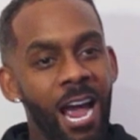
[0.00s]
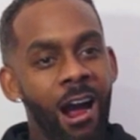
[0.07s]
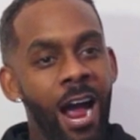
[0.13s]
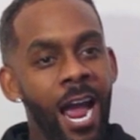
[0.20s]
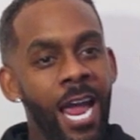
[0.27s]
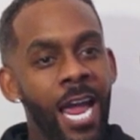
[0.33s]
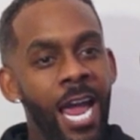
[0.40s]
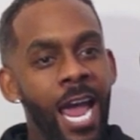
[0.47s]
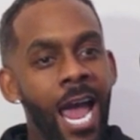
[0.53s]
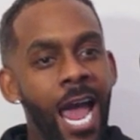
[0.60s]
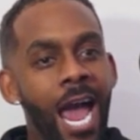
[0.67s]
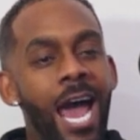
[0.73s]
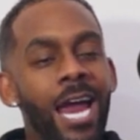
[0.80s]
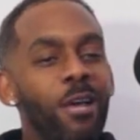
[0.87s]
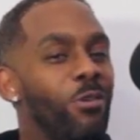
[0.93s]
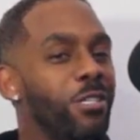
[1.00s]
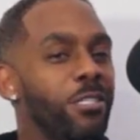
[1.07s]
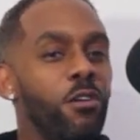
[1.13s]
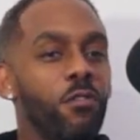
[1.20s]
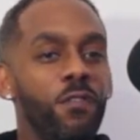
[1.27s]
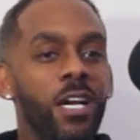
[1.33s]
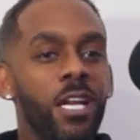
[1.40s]
And it was
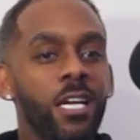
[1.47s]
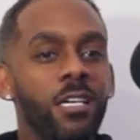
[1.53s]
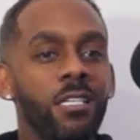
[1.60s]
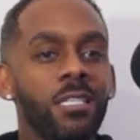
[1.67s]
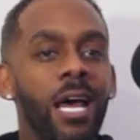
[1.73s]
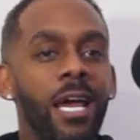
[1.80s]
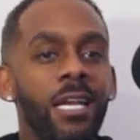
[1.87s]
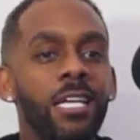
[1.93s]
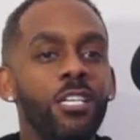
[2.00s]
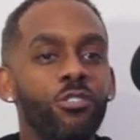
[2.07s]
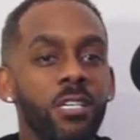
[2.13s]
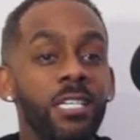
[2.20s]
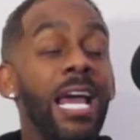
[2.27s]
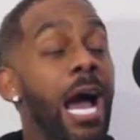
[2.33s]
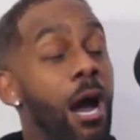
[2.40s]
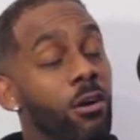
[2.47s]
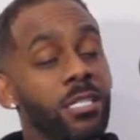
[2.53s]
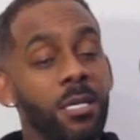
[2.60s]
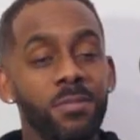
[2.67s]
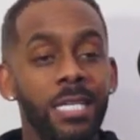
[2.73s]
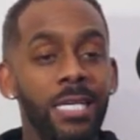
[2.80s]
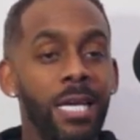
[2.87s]
so funny because, like, literally now,
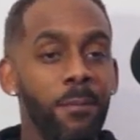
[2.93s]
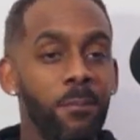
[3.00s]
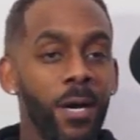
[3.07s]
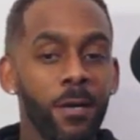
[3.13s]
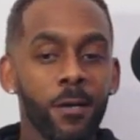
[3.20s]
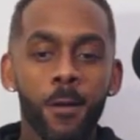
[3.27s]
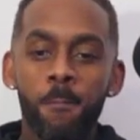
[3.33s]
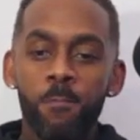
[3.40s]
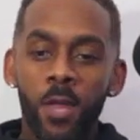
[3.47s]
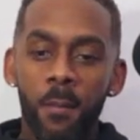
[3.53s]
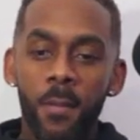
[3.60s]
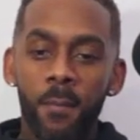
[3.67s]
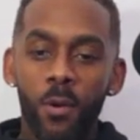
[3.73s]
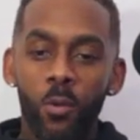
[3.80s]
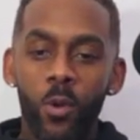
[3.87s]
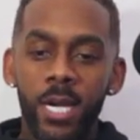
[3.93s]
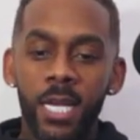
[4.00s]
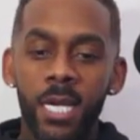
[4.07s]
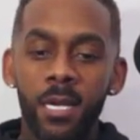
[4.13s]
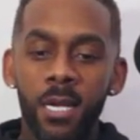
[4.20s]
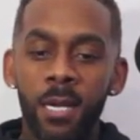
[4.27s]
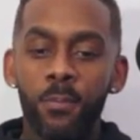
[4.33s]
because I'm still here, but I remember when
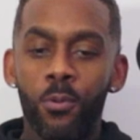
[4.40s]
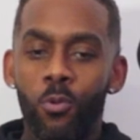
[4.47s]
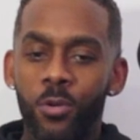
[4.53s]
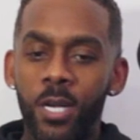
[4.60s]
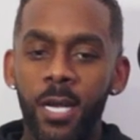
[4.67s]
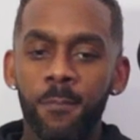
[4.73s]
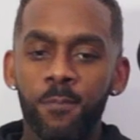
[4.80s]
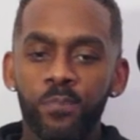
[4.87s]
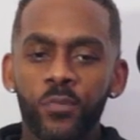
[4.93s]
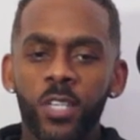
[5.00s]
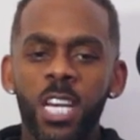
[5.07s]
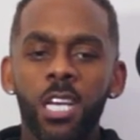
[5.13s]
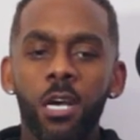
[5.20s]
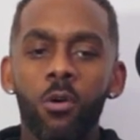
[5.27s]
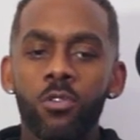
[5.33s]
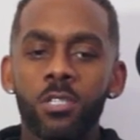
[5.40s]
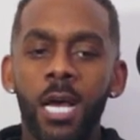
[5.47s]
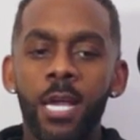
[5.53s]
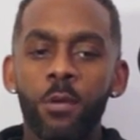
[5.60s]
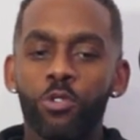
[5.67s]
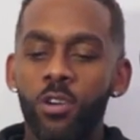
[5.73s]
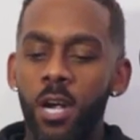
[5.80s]
he pulled it, and he goes,
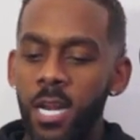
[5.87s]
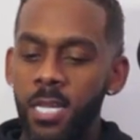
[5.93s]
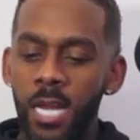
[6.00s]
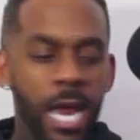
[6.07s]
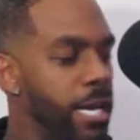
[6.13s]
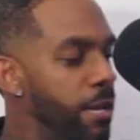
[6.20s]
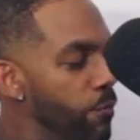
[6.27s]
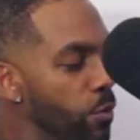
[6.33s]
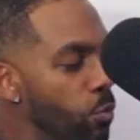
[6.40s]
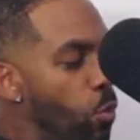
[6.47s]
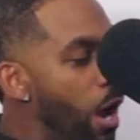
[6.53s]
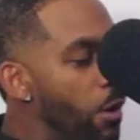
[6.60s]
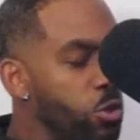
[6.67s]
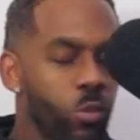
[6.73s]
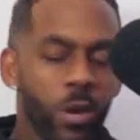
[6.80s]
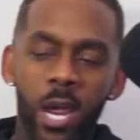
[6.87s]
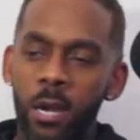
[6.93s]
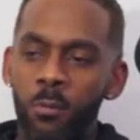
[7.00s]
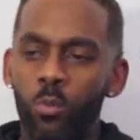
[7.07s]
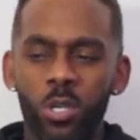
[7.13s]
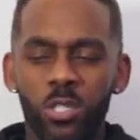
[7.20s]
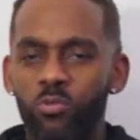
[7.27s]
like, he was trying to, and the, what I was
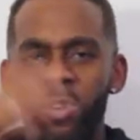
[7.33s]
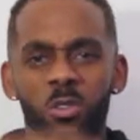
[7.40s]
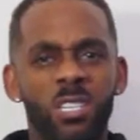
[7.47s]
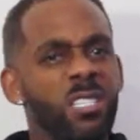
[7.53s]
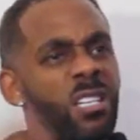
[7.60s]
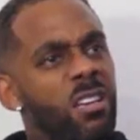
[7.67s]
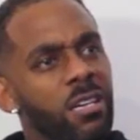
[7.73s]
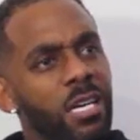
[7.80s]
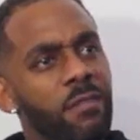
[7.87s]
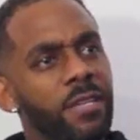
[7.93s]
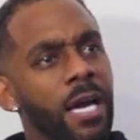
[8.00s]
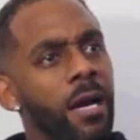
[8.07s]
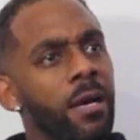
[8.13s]
wearing wasn't real, so it's like, you can have